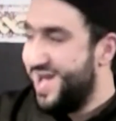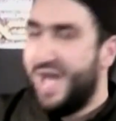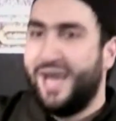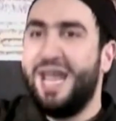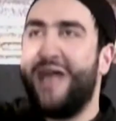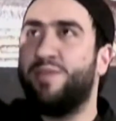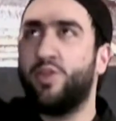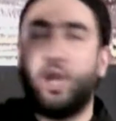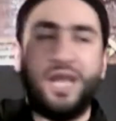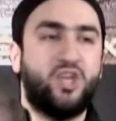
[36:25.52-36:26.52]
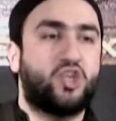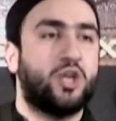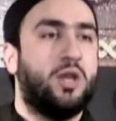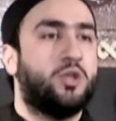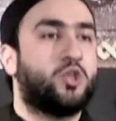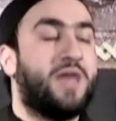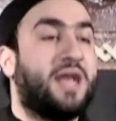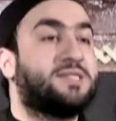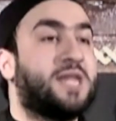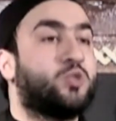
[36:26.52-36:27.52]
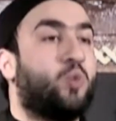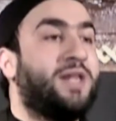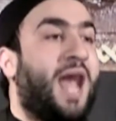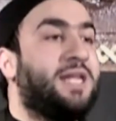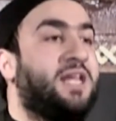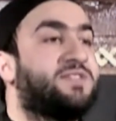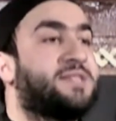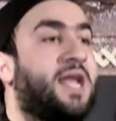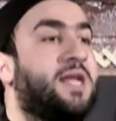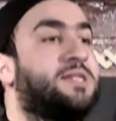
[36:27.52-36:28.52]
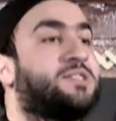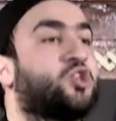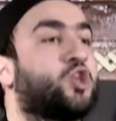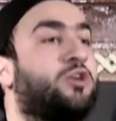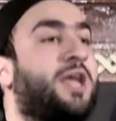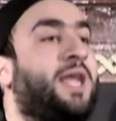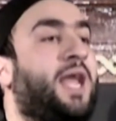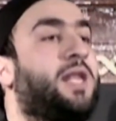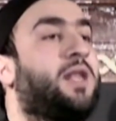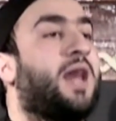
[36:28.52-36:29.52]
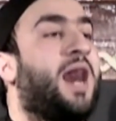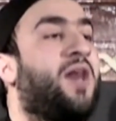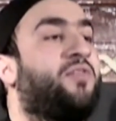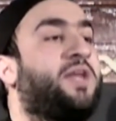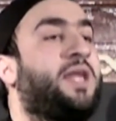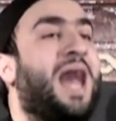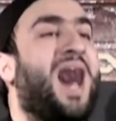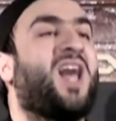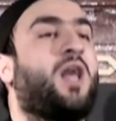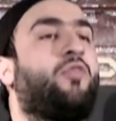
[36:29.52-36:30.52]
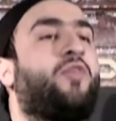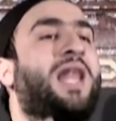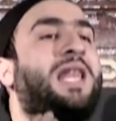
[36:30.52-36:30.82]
He had the knowledge to the extent one hadith says, Shuraih al-Qadi aqdal